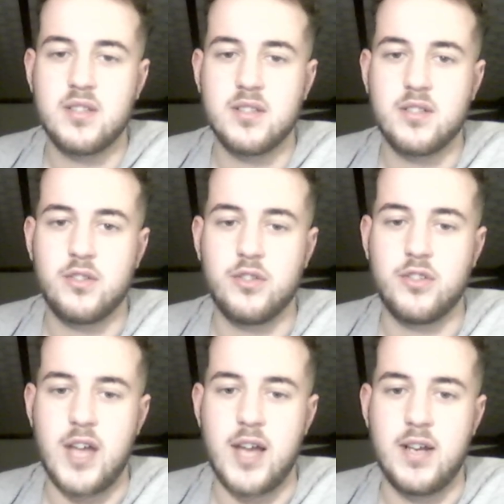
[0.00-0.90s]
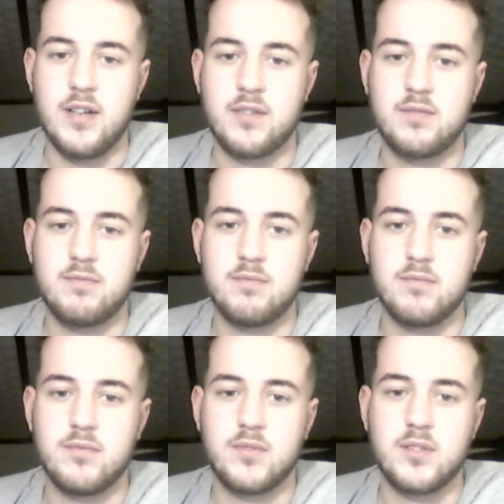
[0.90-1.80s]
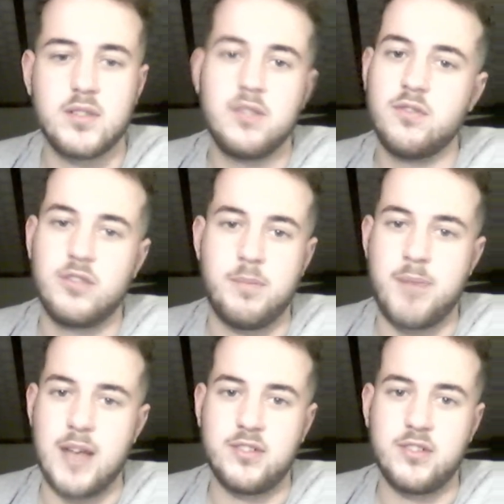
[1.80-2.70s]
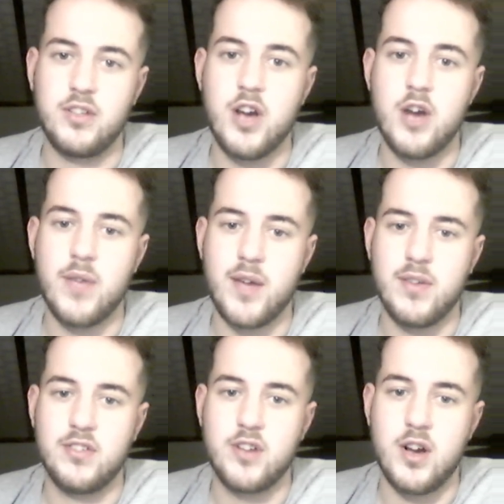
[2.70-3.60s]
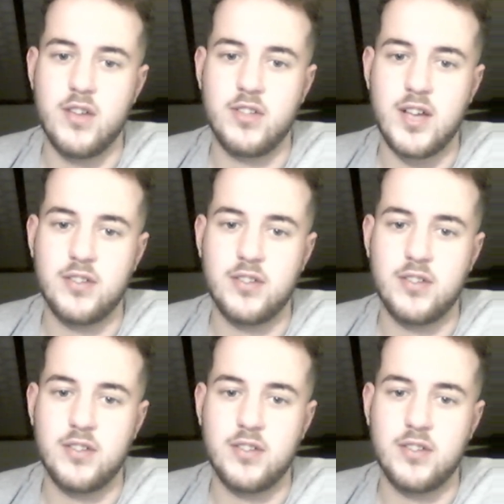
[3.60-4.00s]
Because then the best scenario he's got is he has